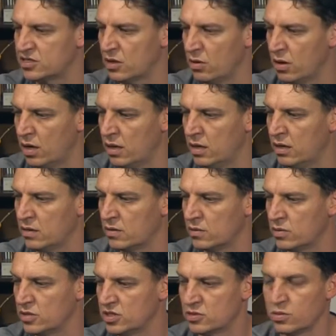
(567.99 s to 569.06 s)
so on,
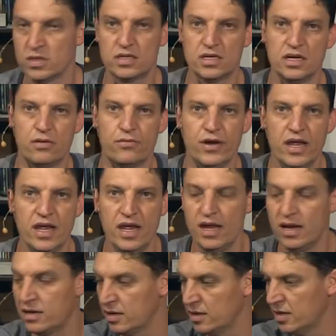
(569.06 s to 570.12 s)
or just want a
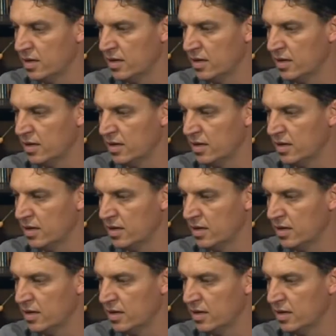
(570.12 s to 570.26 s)
red,